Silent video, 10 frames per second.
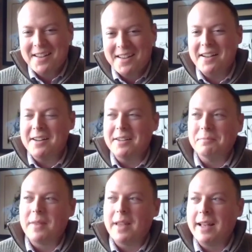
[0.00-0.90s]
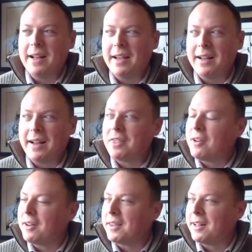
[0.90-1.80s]
and I
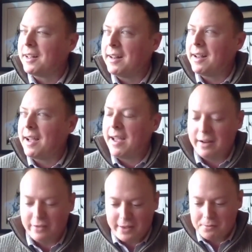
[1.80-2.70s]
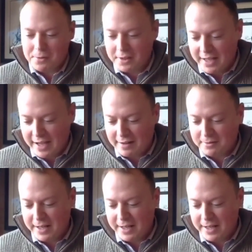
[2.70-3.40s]
thought that I had everything worked out.